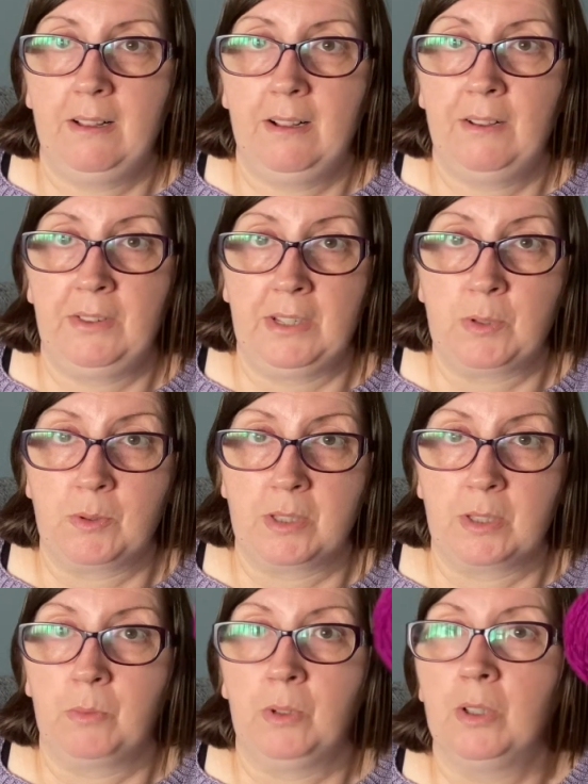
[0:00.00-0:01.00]
this was
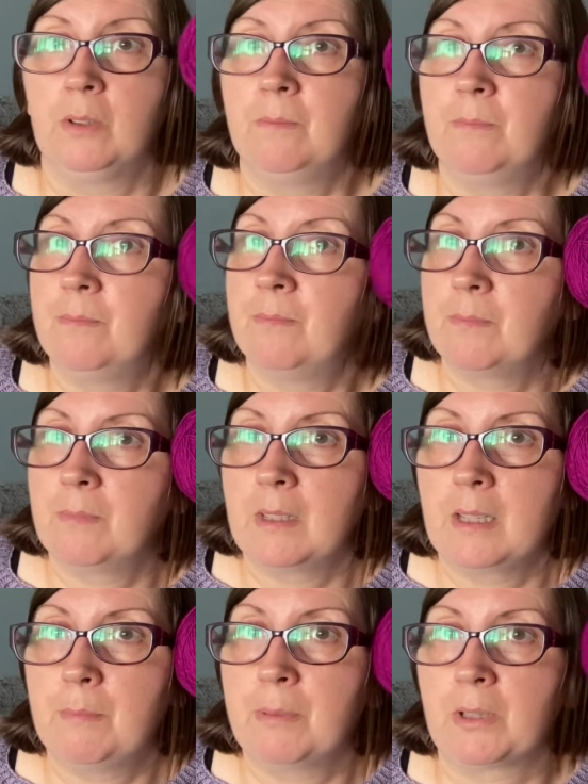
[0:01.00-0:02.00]
the wool.
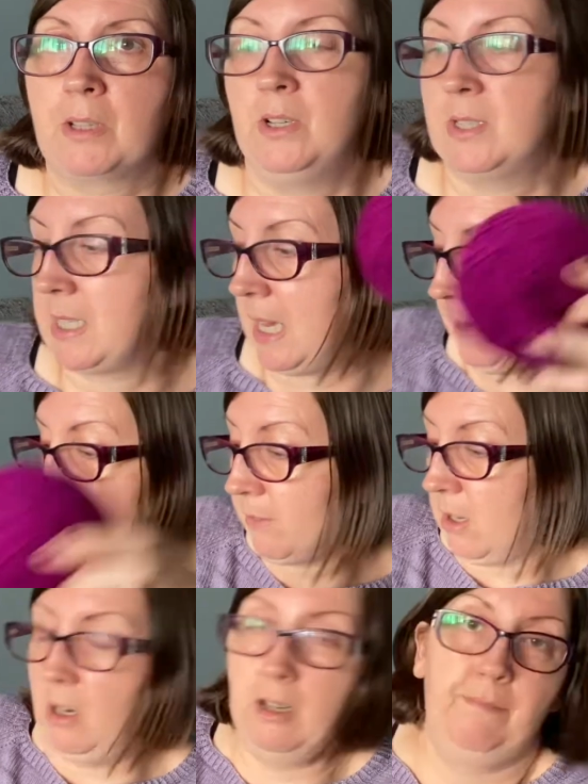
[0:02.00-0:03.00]
Because I've
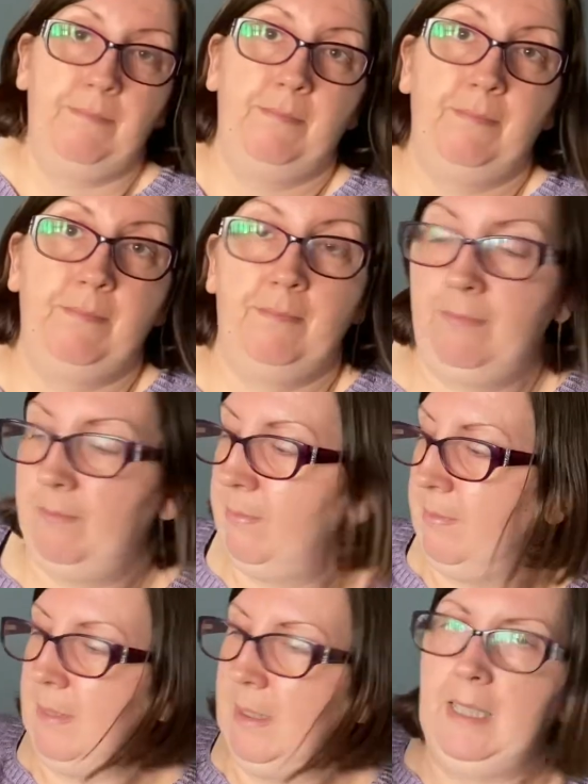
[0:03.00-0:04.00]
got,
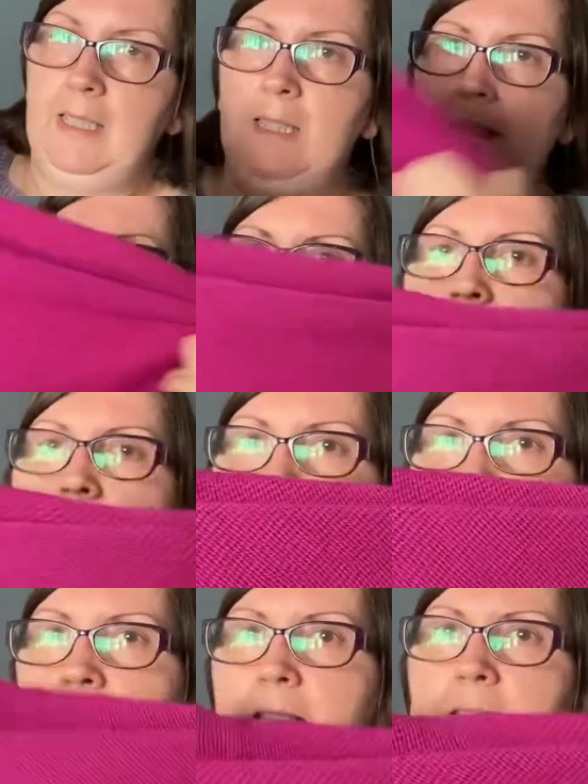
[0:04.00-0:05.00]
here
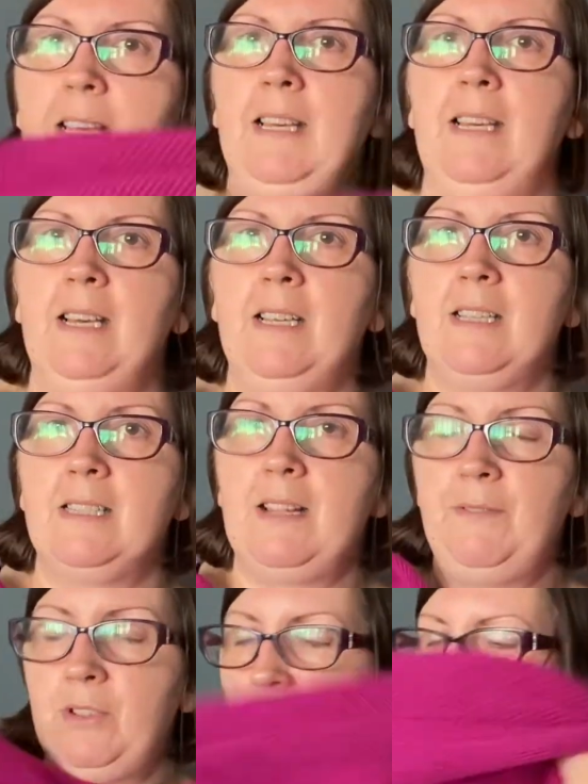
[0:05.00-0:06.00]
it is here, it's
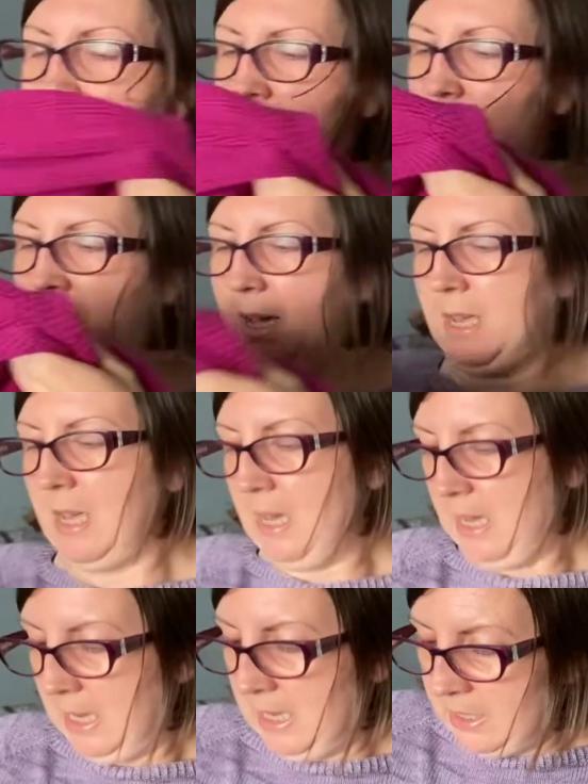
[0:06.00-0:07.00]
never too far away.
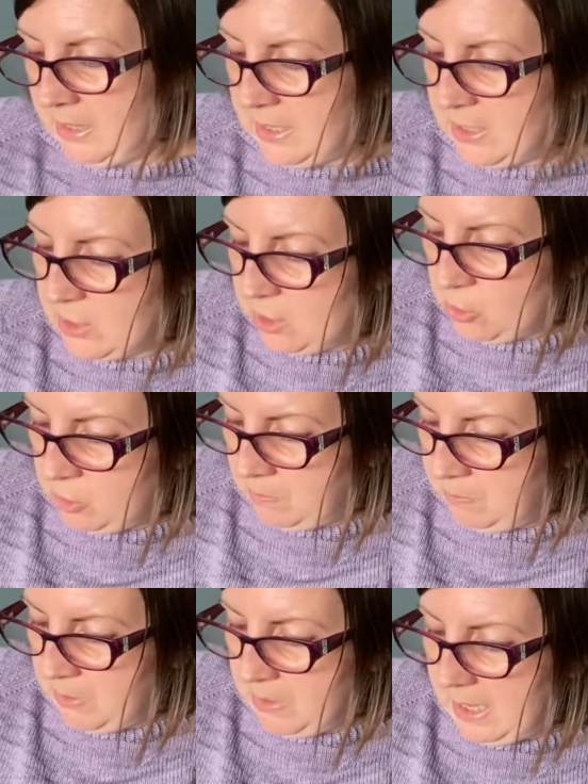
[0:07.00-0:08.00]
This is the
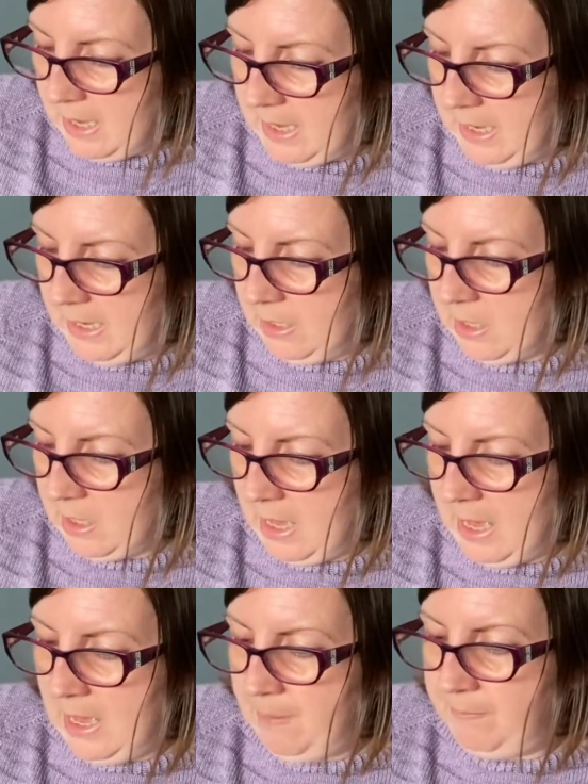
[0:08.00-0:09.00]
jumper that I
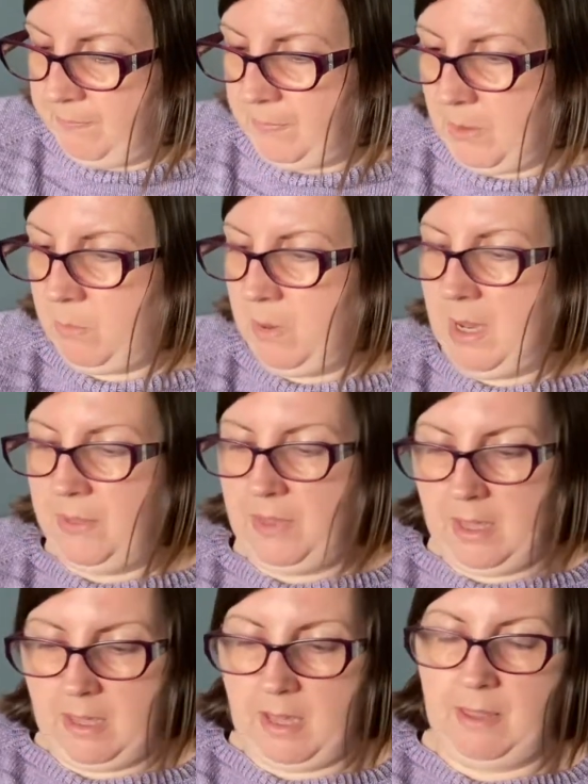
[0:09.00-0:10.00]
wear,
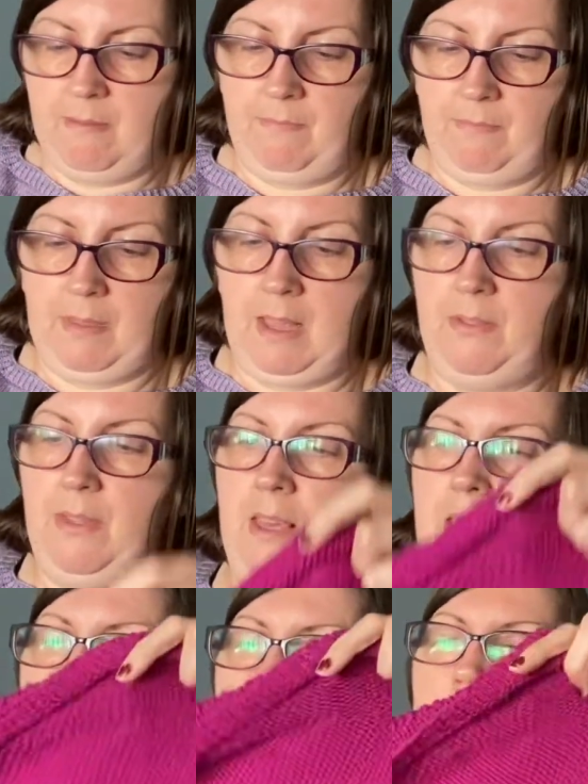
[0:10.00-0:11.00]

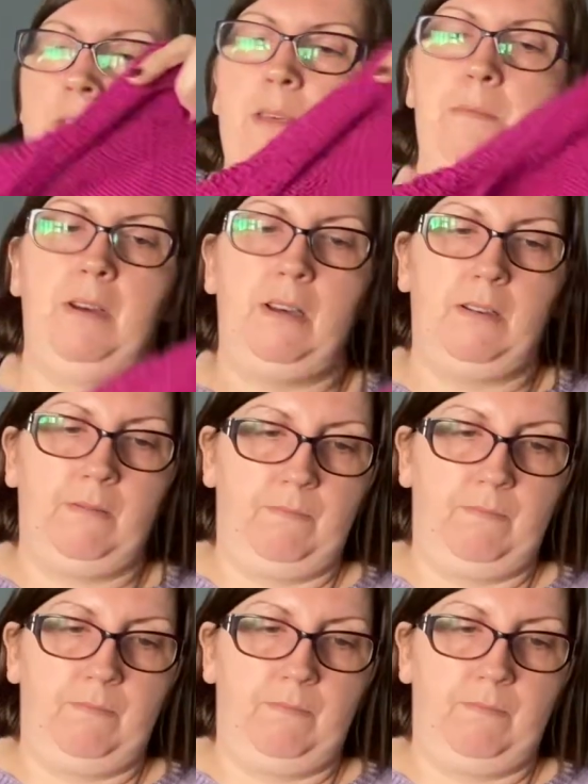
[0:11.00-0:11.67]
the Athama